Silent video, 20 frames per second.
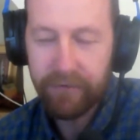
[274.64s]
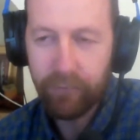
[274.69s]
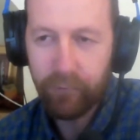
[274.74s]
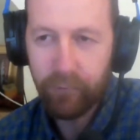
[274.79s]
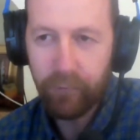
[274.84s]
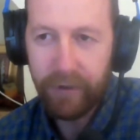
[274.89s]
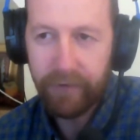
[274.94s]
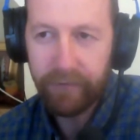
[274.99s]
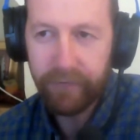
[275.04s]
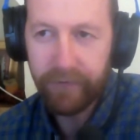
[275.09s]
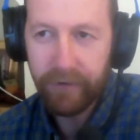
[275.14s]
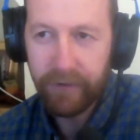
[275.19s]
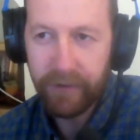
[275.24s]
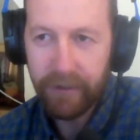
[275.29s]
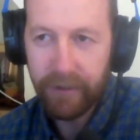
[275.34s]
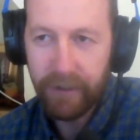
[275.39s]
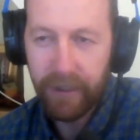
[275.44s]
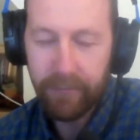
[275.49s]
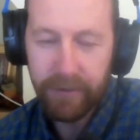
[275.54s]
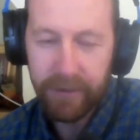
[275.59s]
went for
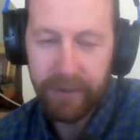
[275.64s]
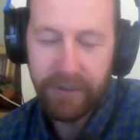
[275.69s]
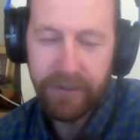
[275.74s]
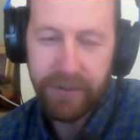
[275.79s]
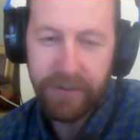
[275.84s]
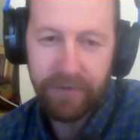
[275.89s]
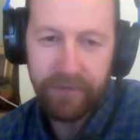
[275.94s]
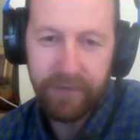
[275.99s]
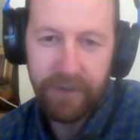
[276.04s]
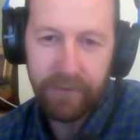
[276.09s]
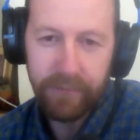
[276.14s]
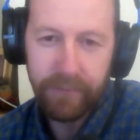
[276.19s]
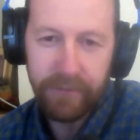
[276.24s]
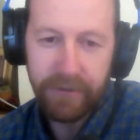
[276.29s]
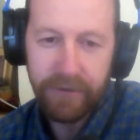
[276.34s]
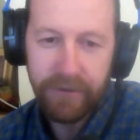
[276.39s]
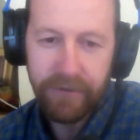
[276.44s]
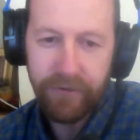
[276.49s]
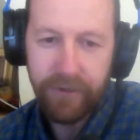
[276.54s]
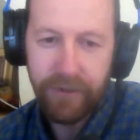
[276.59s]
the application
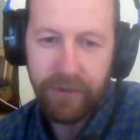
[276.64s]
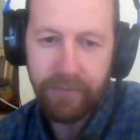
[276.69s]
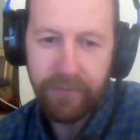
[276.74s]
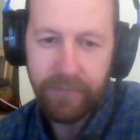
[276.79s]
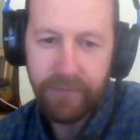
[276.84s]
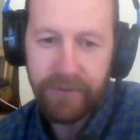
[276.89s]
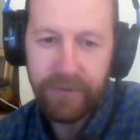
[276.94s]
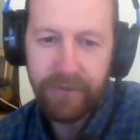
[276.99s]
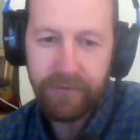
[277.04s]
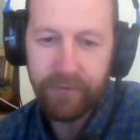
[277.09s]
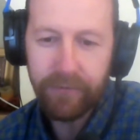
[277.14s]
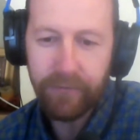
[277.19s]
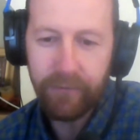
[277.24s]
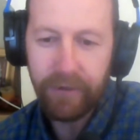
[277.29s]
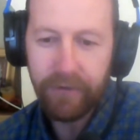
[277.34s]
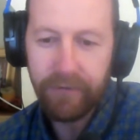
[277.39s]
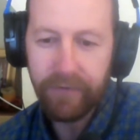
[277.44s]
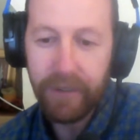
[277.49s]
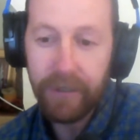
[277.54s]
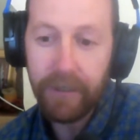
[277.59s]
development streams were
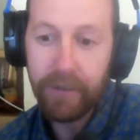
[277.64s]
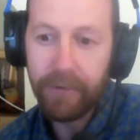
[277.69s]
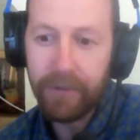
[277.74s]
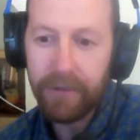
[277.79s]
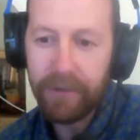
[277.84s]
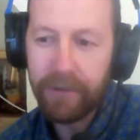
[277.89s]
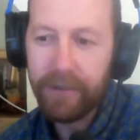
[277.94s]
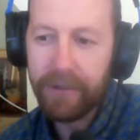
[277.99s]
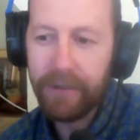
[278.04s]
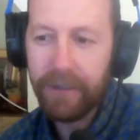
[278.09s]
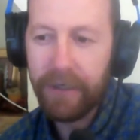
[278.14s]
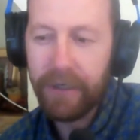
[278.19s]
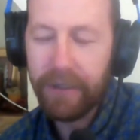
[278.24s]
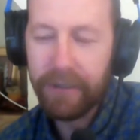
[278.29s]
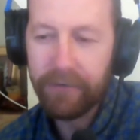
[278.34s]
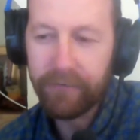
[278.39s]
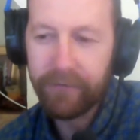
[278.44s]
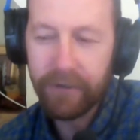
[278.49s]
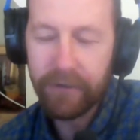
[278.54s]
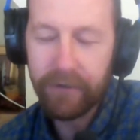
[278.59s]
available in any
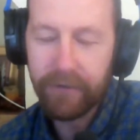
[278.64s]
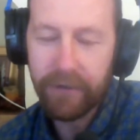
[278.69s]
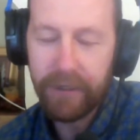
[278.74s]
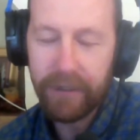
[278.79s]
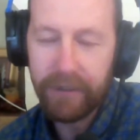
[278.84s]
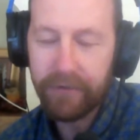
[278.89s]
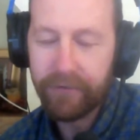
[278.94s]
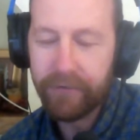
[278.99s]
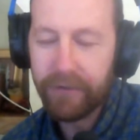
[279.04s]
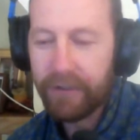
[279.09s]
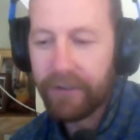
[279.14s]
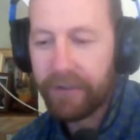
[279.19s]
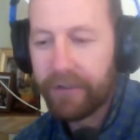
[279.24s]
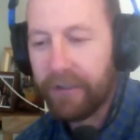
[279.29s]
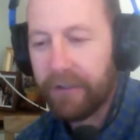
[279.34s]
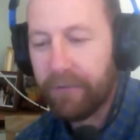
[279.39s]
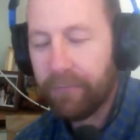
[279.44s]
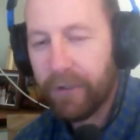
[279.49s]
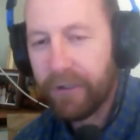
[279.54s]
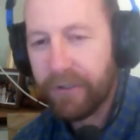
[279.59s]
of the kind
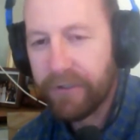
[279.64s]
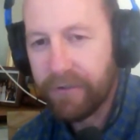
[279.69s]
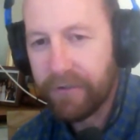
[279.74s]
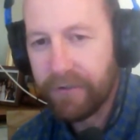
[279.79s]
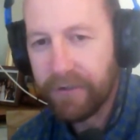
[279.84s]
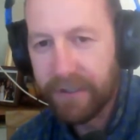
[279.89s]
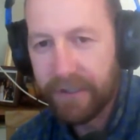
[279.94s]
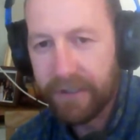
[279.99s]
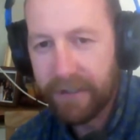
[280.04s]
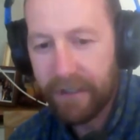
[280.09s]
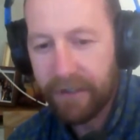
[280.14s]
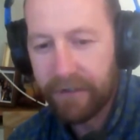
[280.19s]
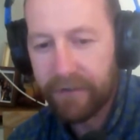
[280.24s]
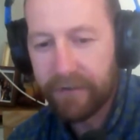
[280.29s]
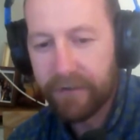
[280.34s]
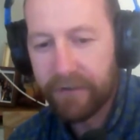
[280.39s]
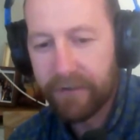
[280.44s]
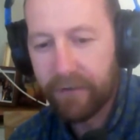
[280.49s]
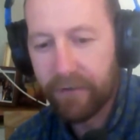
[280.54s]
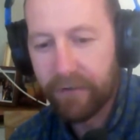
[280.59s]
of modules in that
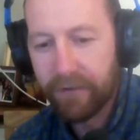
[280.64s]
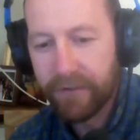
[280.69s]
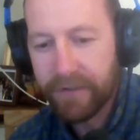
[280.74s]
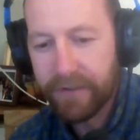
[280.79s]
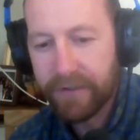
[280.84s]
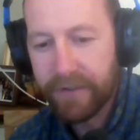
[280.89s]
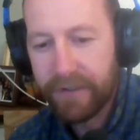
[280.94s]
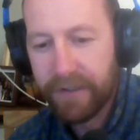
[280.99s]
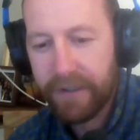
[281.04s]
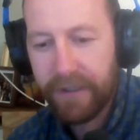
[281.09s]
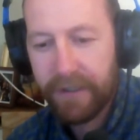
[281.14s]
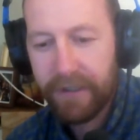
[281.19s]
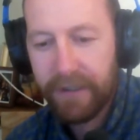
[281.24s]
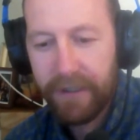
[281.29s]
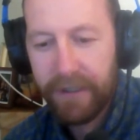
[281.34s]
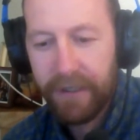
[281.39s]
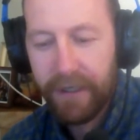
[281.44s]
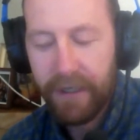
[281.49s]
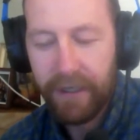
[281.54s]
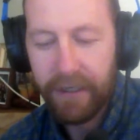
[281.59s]
course.
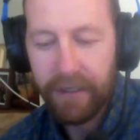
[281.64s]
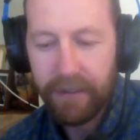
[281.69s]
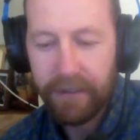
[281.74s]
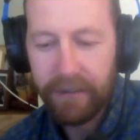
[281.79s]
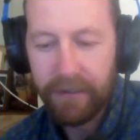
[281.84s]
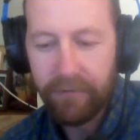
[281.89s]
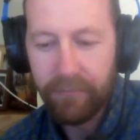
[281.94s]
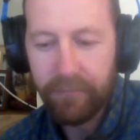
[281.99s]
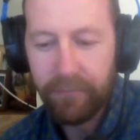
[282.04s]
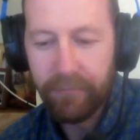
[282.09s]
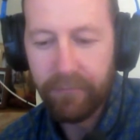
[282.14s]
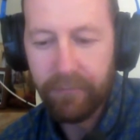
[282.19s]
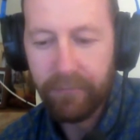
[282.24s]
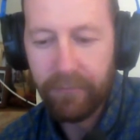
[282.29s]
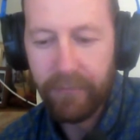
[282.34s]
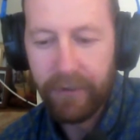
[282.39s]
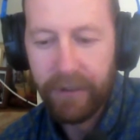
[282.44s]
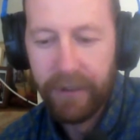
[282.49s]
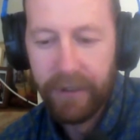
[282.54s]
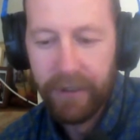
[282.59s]
And
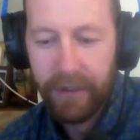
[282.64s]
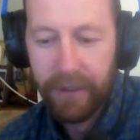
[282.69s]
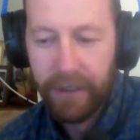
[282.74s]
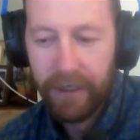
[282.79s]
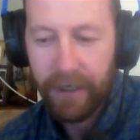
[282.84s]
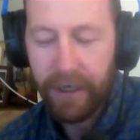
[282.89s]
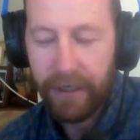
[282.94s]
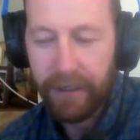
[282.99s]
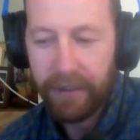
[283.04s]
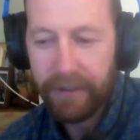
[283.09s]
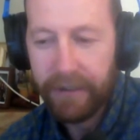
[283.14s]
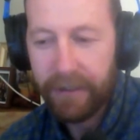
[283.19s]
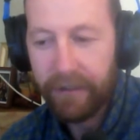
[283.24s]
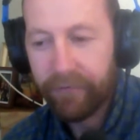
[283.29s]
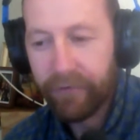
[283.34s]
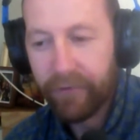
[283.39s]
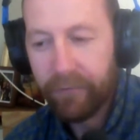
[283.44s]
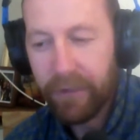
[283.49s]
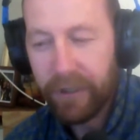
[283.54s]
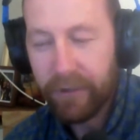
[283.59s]
then
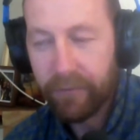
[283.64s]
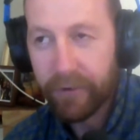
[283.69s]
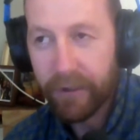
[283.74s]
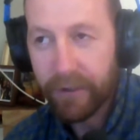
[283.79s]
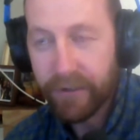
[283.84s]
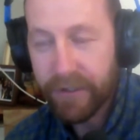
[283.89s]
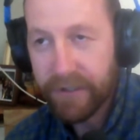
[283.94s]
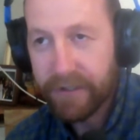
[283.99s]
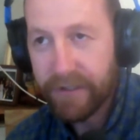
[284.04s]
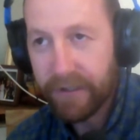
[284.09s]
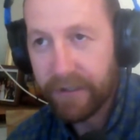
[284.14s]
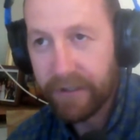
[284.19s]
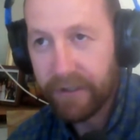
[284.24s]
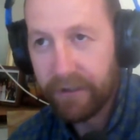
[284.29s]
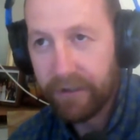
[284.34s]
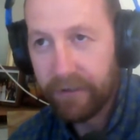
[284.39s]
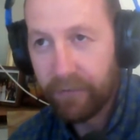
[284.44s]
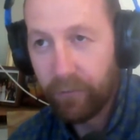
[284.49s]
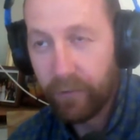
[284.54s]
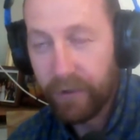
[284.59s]
from main projects, I kind
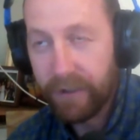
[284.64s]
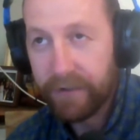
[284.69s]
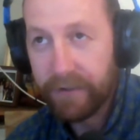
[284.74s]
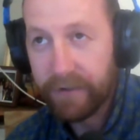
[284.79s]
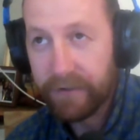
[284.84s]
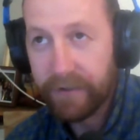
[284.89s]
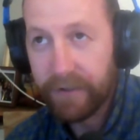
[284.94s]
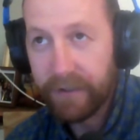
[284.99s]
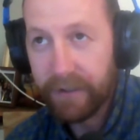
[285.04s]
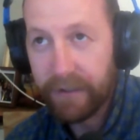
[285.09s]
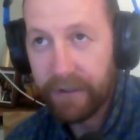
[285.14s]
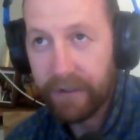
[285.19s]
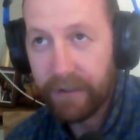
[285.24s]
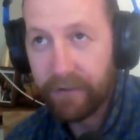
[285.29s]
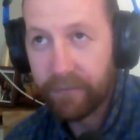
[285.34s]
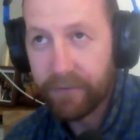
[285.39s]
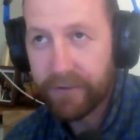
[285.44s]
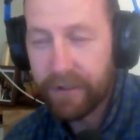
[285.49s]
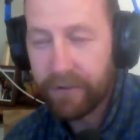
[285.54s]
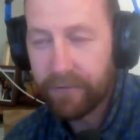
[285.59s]
of went into I
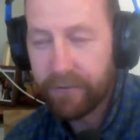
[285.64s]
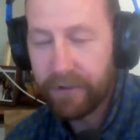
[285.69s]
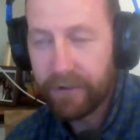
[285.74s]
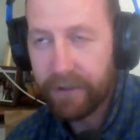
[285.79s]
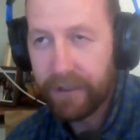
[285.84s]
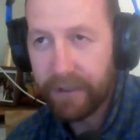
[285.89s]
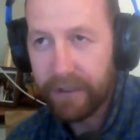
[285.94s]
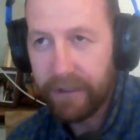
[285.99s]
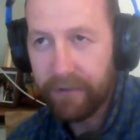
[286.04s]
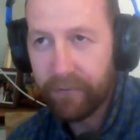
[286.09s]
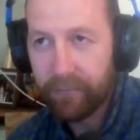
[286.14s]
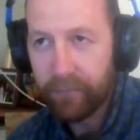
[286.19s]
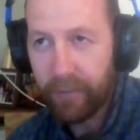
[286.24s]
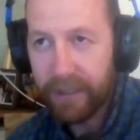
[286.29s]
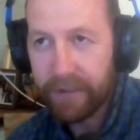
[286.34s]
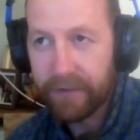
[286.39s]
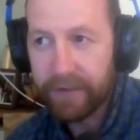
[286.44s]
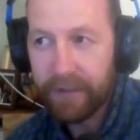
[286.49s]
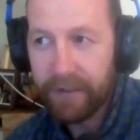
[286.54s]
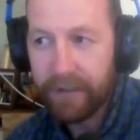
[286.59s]
was all even
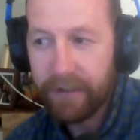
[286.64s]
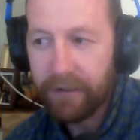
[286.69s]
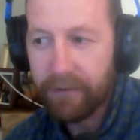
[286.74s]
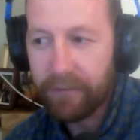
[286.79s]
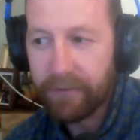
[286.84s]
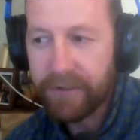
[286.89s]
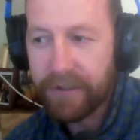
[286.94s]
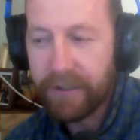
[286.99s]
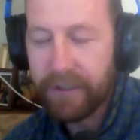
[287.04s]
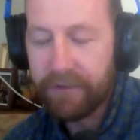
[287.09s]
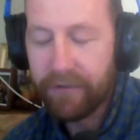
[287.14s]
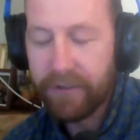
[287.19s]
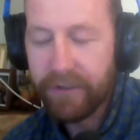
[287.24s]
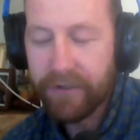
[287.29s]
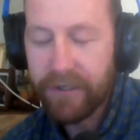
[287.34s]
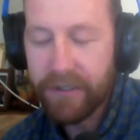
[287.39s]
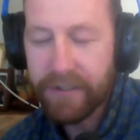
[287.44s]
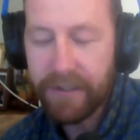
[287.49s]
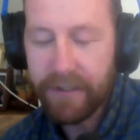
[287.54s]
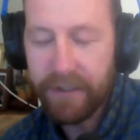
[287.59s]
back then I was kind of
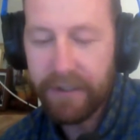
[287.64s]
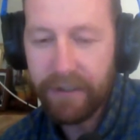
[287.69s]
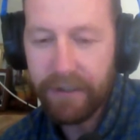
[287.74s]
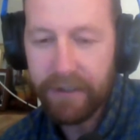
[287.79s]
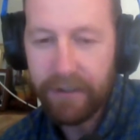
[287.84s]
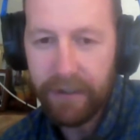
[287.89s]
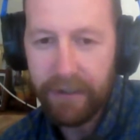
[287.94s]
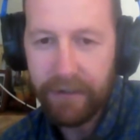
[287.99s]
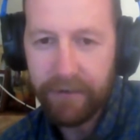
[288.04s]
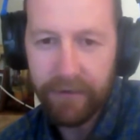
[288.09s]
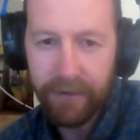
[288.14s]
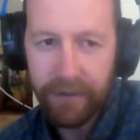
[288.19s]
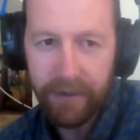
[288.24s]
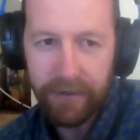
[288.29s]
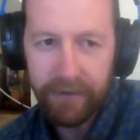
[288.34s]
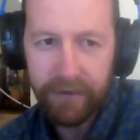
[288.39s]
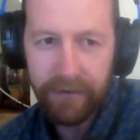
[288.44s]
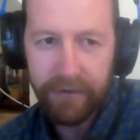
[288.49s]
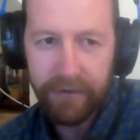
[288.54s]
interested in internet